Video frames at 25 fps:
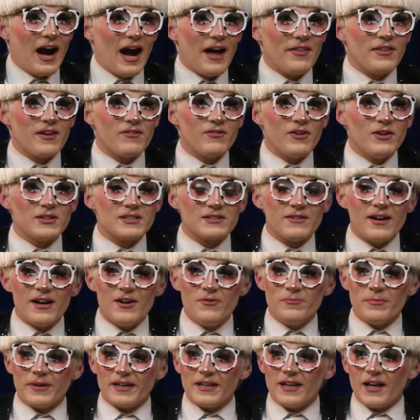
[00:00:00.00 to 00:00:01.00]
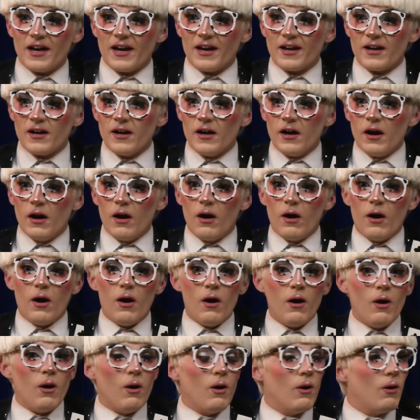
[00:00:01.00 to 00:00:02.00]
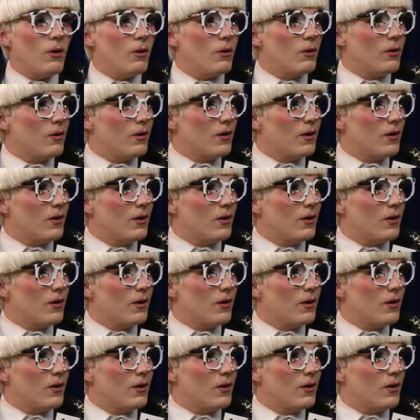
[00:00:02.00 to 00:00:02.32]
and they've looked around and been like, oh,